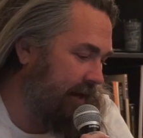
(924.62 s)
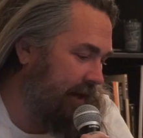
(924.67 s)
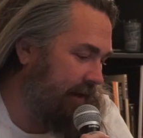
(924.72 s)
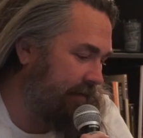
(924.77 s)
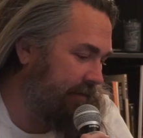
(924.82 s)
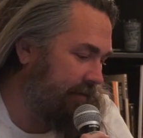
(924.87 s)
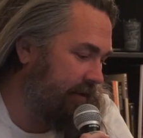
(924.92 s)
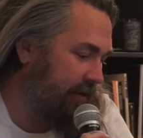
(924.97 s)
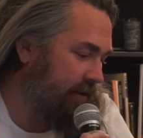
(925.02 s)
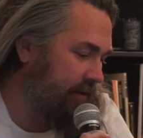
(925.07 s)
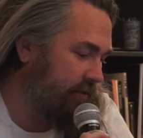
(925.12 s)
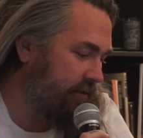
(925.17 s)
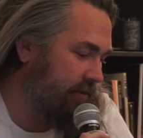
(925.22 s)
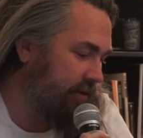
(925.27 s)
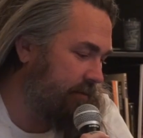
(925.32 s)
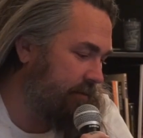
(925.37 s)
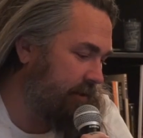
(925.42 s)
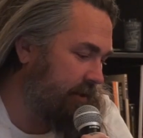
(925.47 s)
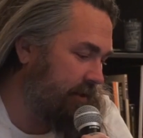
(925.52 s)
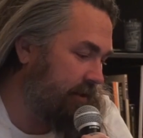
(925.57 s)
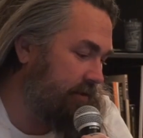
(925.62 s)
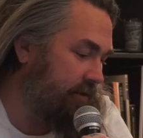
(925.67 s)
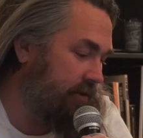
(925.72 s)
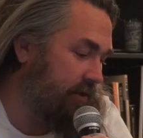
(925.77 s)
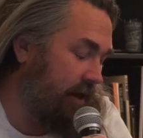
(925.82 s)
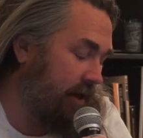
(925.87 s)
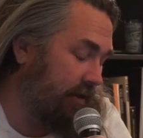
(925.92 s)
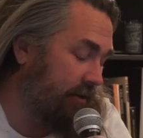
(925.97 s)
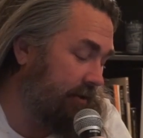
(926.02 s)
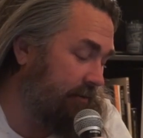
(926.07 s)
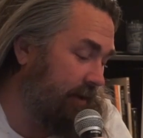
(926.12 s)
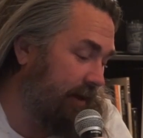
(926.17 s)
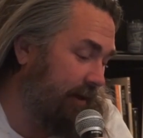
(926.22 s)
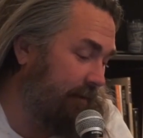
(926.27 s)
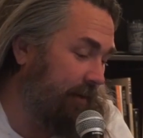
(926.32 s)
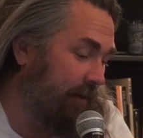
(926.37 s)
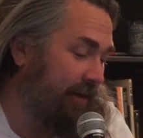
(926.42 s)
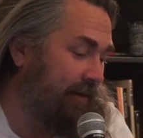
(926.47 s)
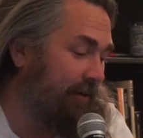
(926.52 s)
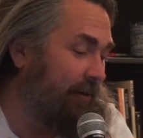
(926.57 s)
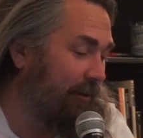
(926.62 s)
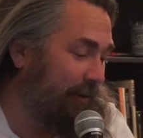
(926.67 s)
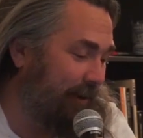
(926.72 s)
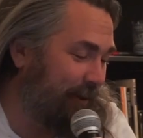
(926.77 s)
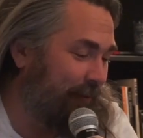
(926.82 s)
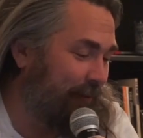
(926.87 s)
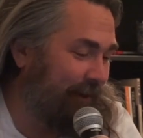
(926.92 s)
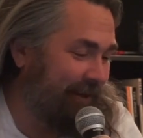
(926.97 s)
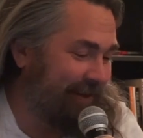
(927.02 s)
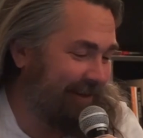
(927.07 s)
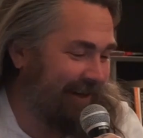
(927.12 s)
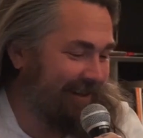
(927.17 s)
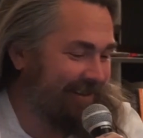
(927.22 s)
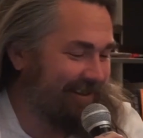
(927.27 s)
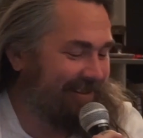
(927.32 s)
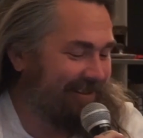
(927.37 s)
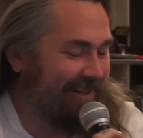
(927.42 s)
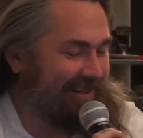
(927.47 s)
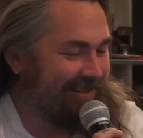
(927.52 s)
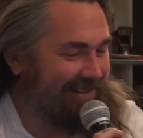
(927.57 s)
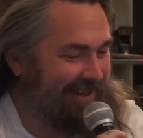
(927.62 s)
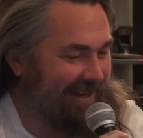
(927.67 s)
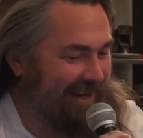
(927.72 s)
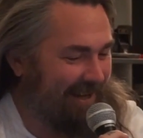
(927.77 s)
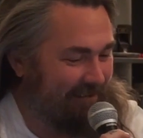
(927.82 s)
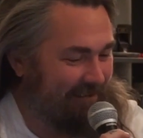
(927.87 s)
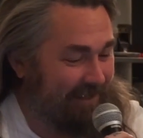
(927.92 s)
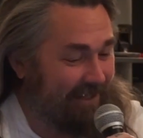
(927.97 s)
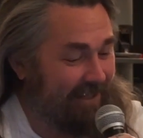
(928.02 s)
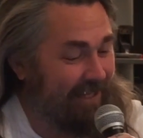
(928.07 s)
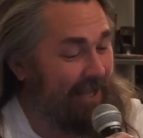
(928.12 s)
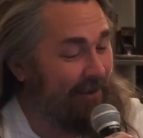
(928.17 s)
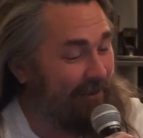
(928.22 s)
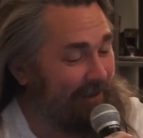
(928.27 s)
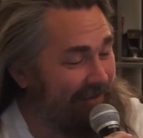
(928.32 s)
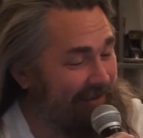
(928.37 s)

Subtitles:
no caffeine, no stimulants. Doctor recommended. Only one doctor, Dr. Heimlich.